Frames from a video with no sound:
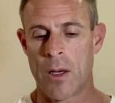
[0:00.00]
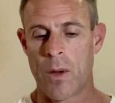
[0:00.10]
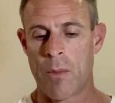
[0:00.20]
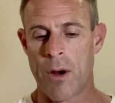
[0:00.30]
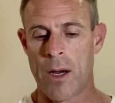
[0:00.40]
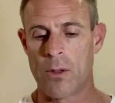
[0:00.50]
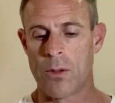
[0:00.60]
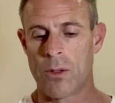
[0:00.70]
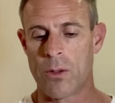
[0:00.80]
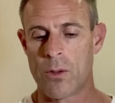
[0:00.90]
We pray,
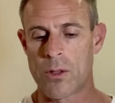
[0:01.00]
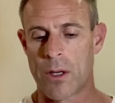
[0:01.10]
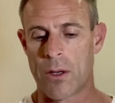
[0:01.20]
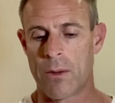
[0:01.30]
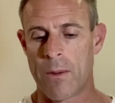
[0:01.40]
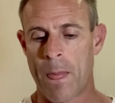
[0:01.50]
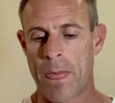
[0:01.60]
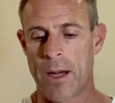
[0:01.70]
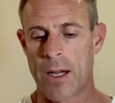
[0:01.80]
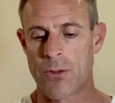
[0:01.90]
Lord, also
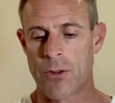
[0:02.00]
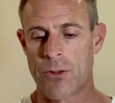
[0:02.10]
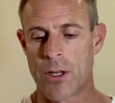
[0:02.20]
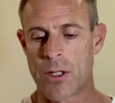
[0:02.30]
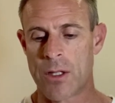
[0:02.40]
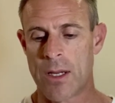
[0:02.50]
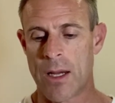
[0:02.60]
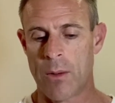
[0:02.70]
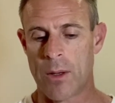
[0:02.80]
that as restrictions now